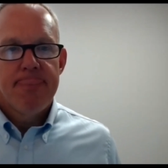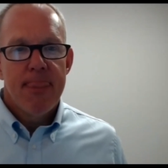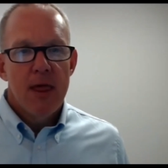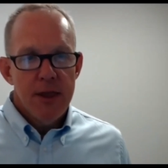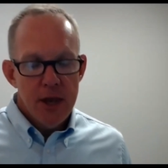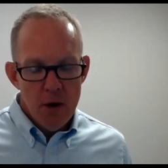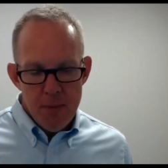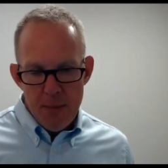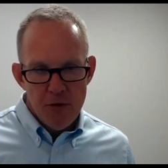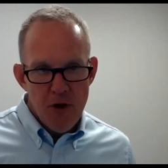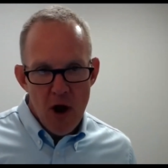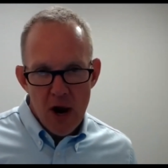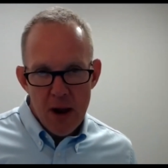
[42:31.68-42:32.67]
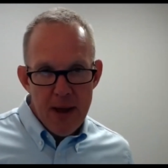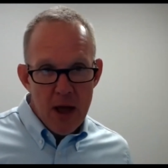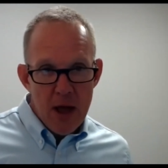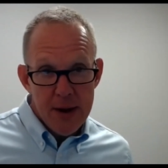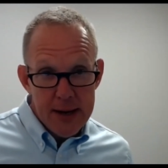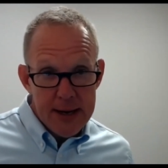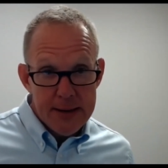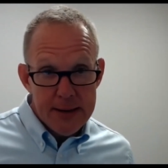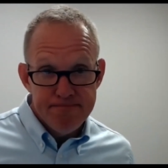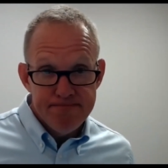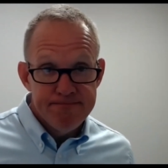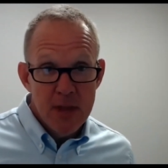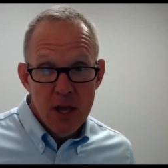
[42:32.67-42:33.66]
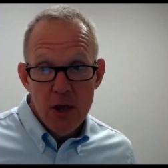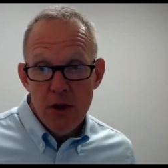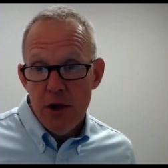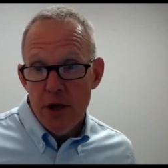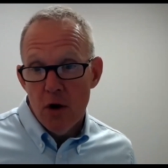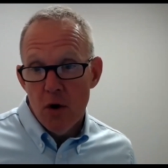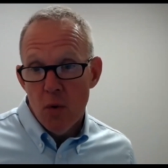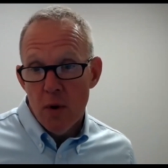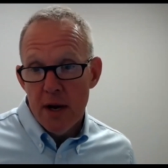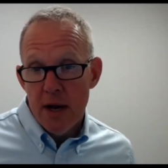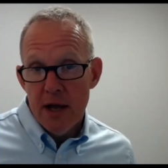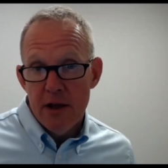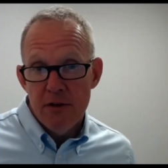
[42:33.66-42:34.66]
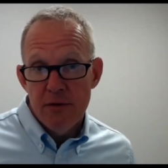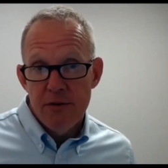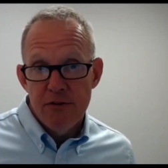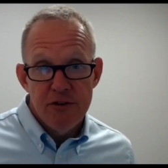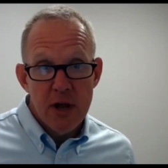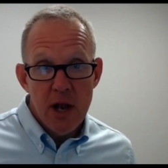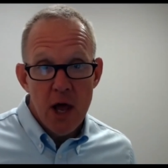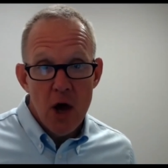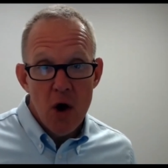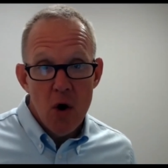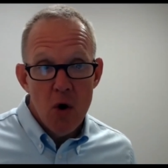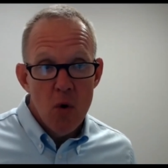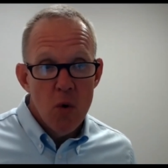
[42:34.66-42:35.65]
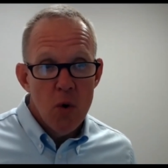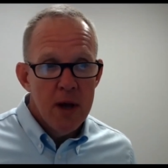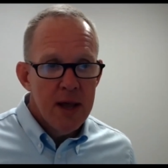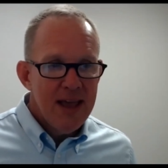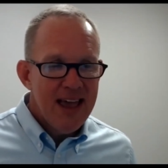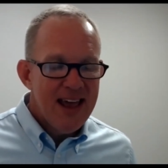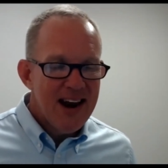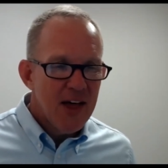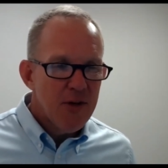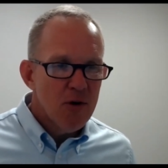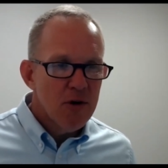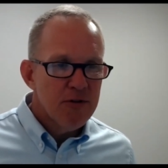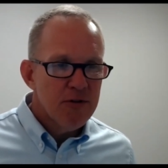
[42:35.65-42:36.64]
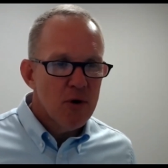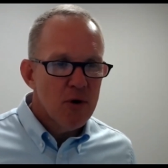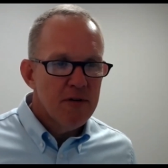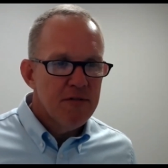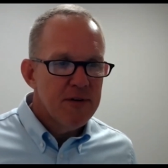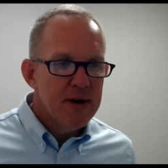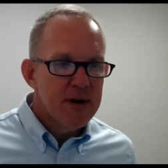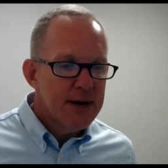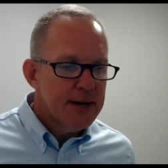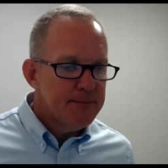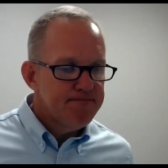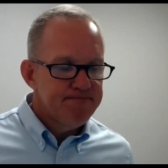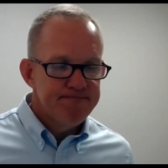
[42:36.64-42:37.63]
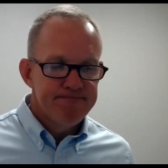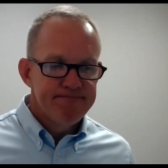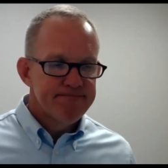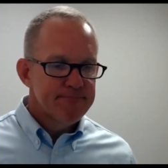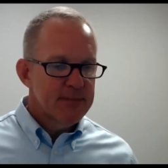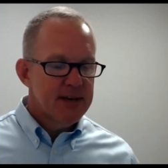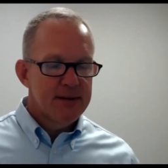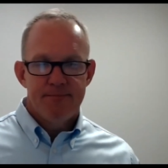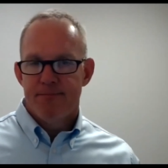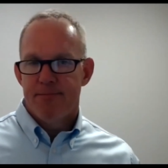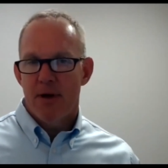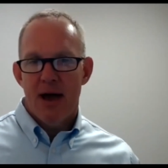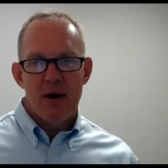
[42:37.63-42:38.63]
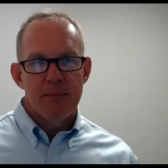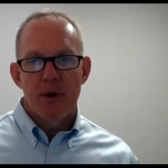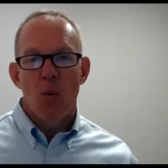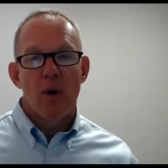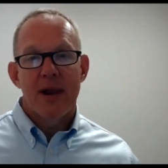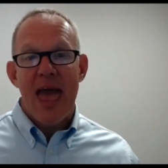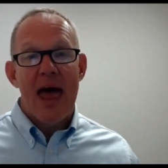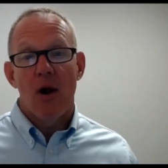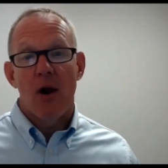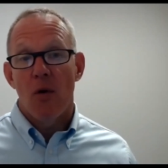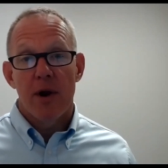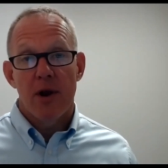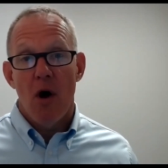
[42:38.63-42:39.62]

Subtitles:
You know, people talk about, you know, Zillow and other sort of, I don't even know what category you call